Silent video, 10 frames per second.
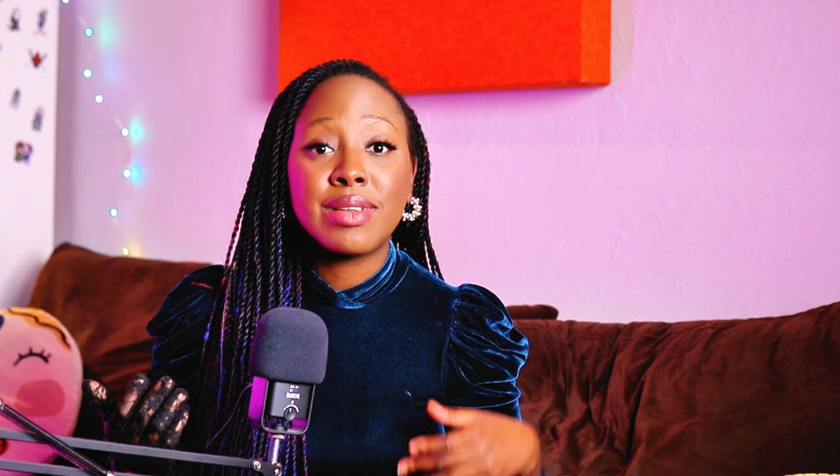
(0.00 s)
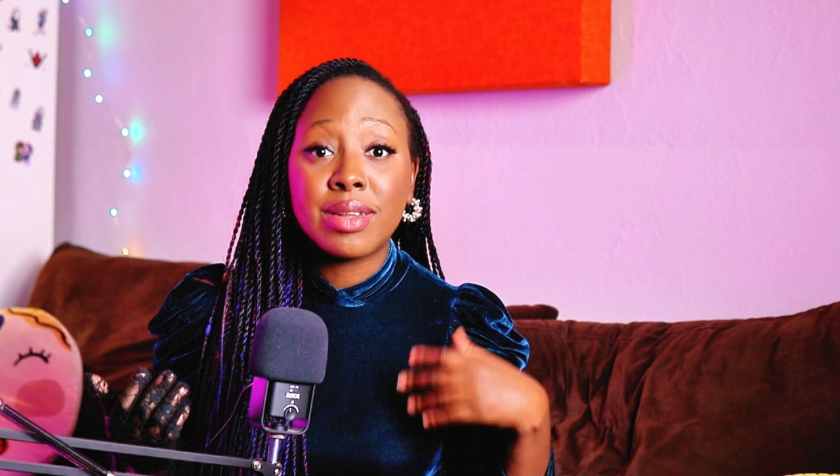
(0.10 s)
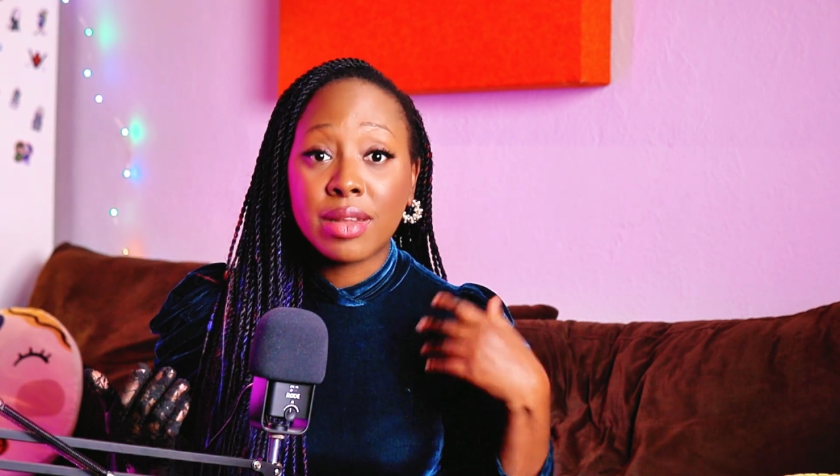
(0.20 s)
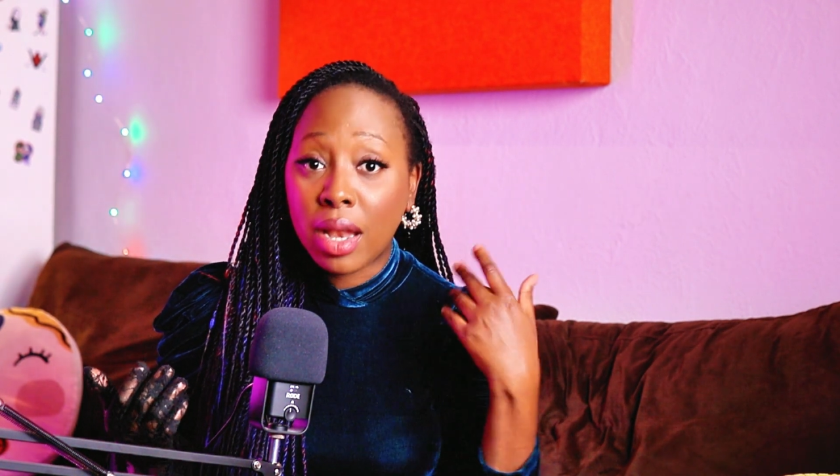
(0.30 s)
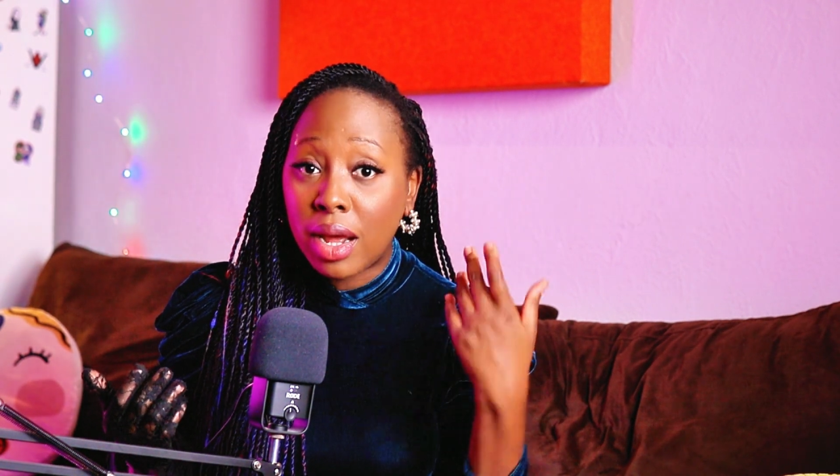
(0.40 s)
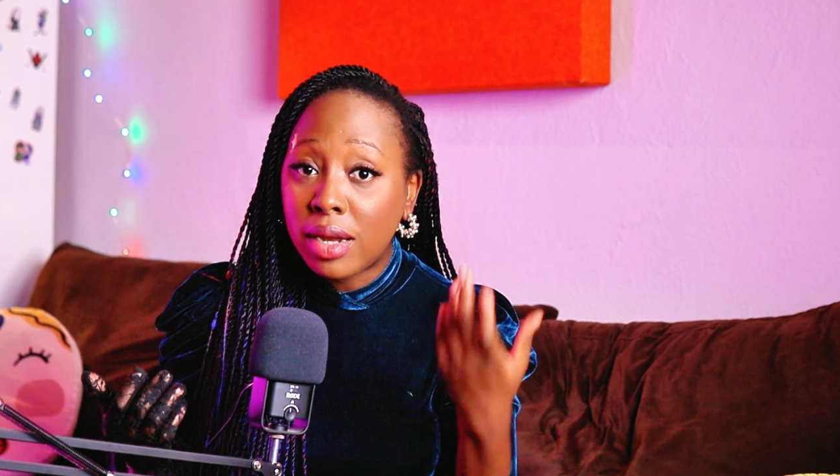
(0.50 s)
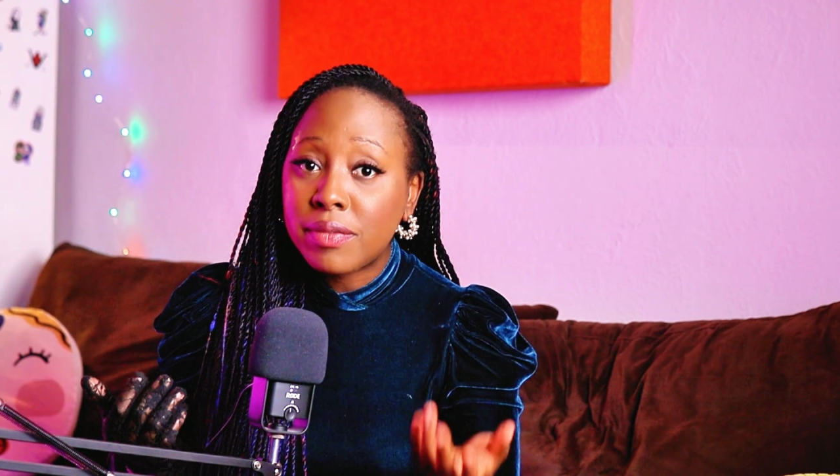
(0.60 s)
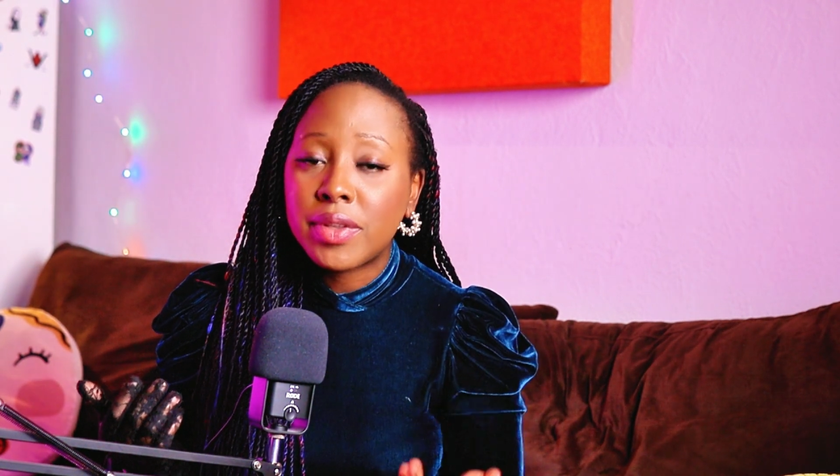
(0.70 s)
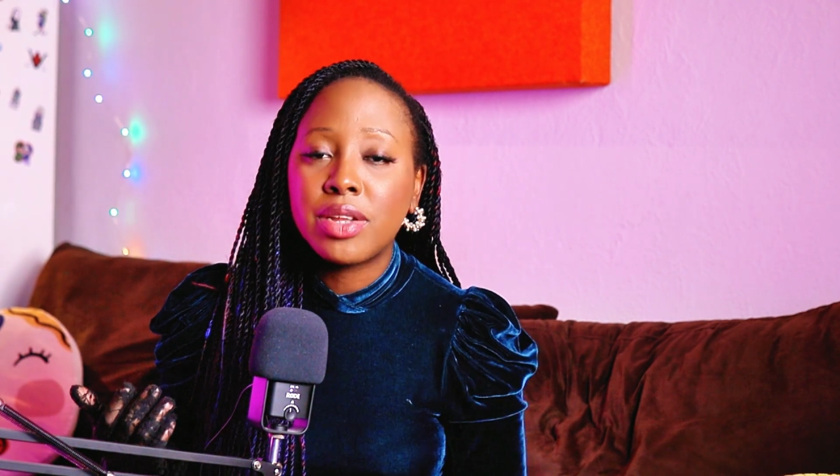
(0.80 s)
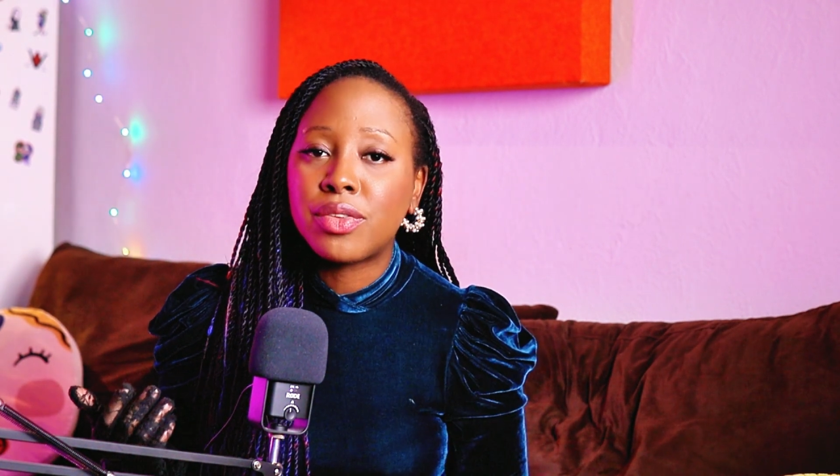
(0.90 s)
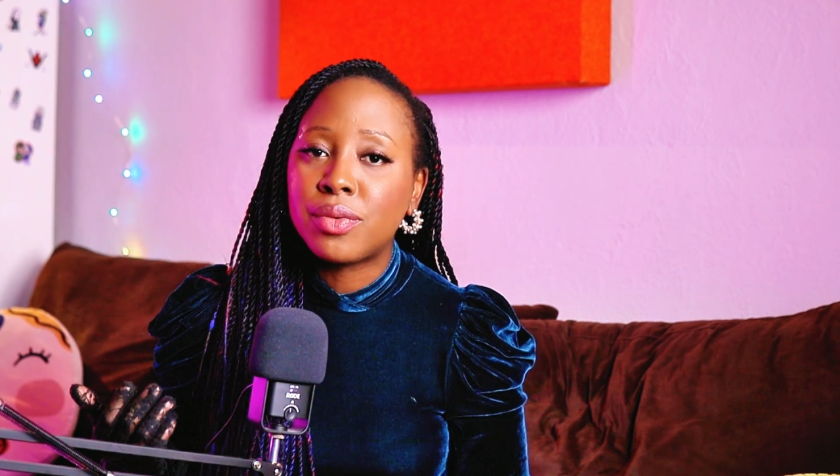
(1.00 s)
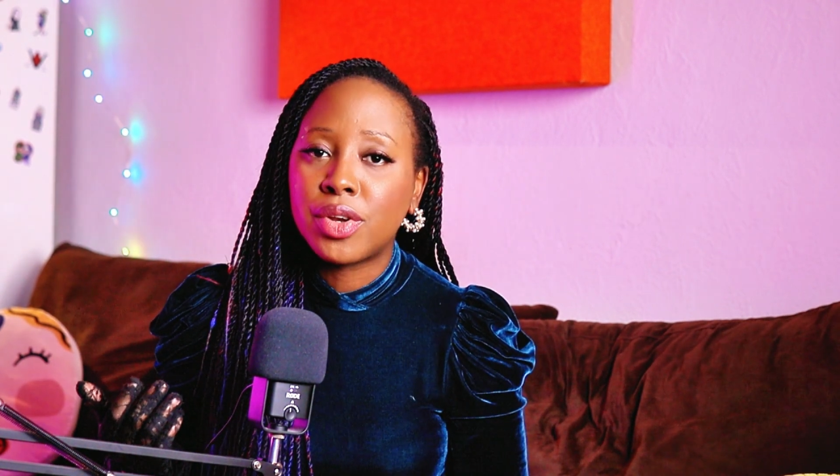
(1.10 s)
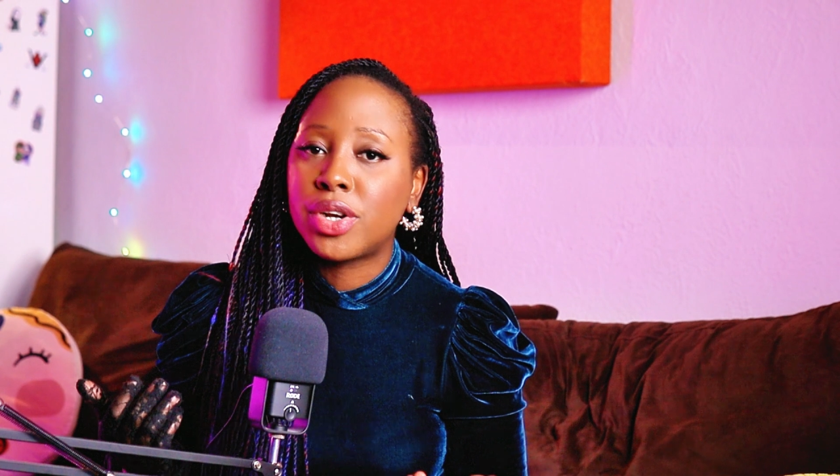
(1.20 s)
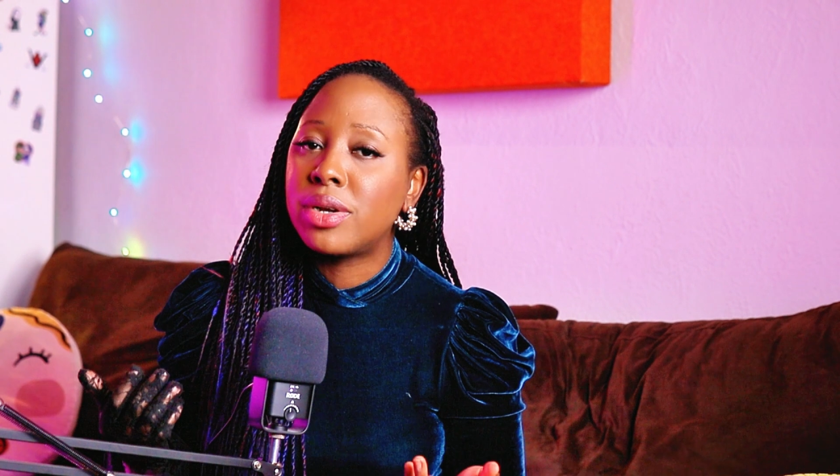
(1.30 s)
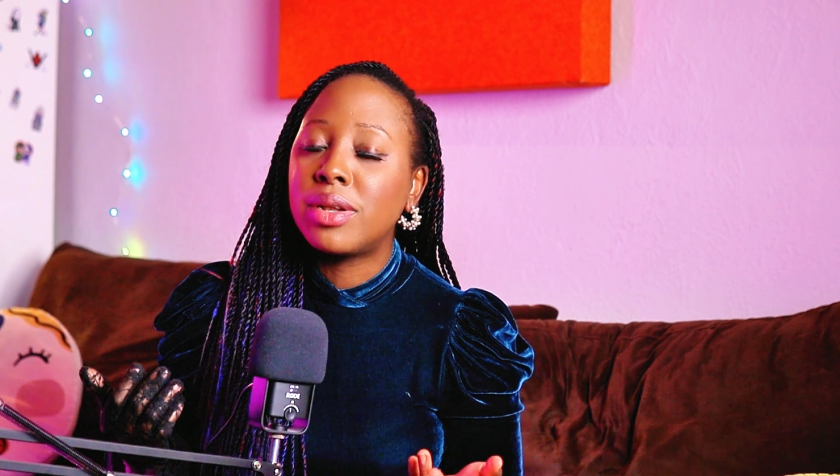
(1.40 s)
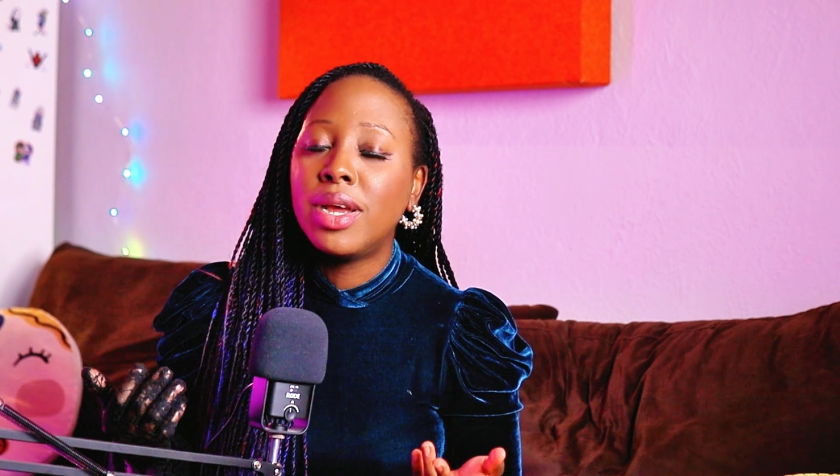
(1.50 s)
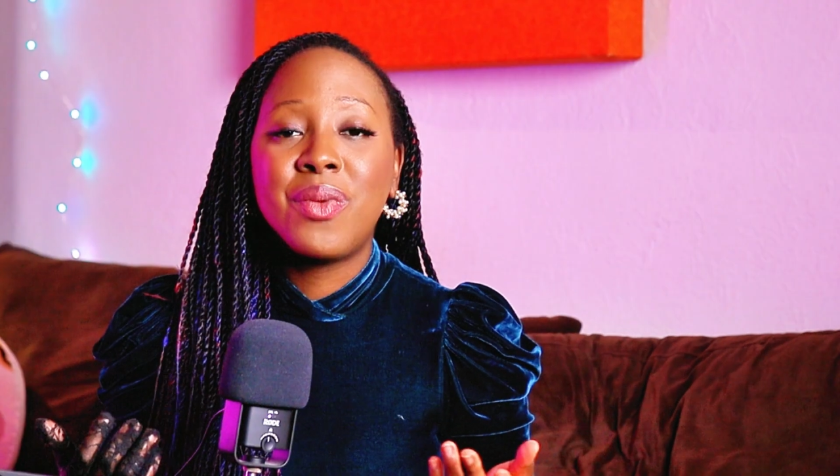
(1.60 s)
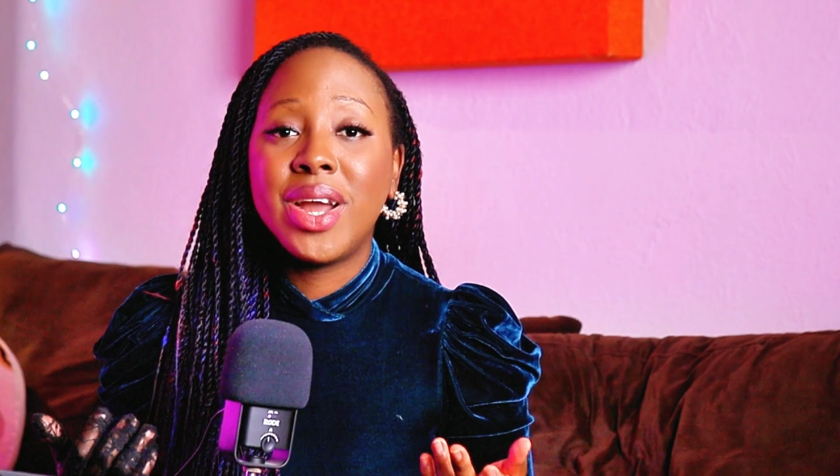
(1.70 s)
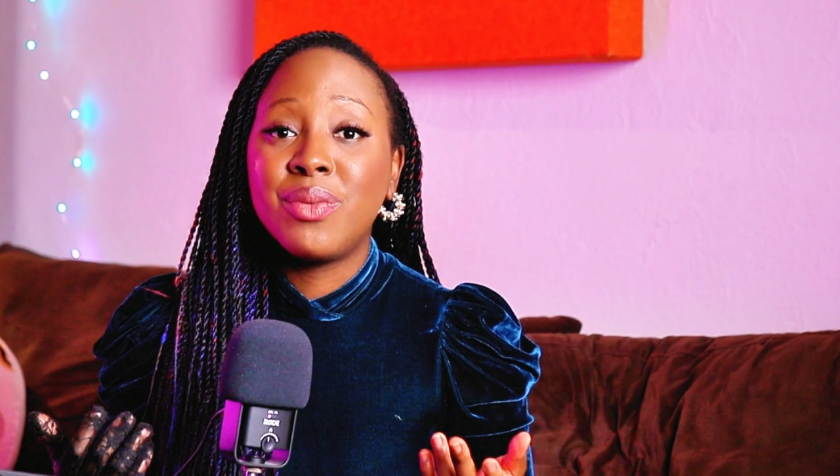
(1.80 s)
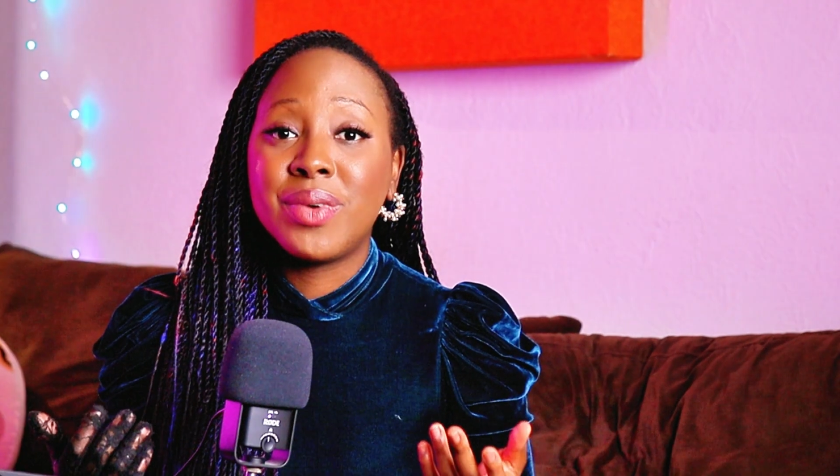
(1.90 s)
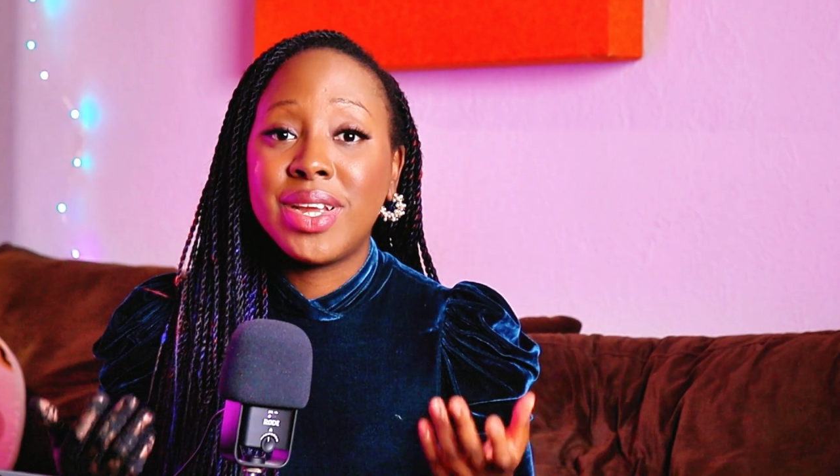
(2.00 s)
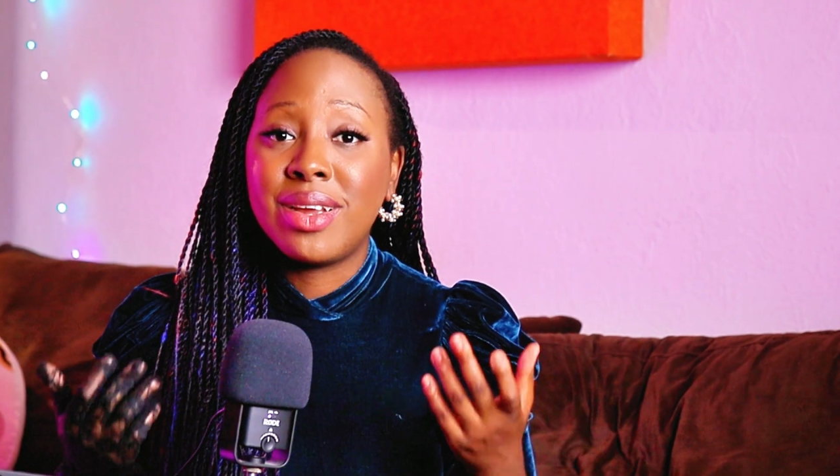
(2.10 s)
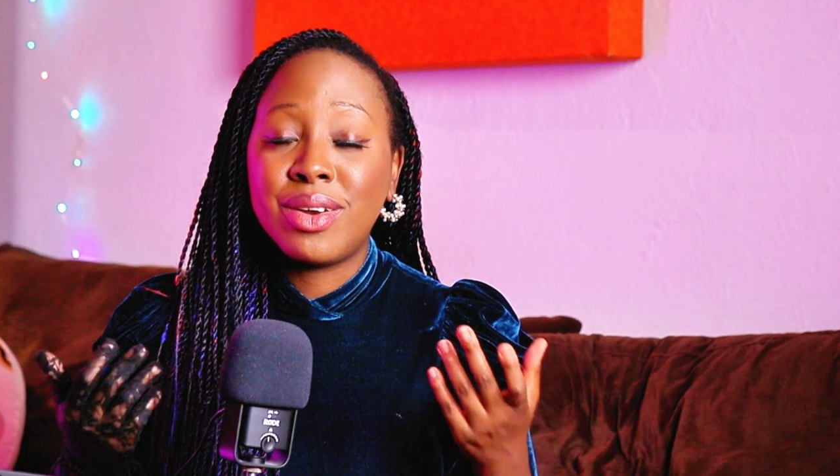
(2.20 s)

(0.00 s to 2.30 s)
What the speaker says: there's a lot of things to learn when we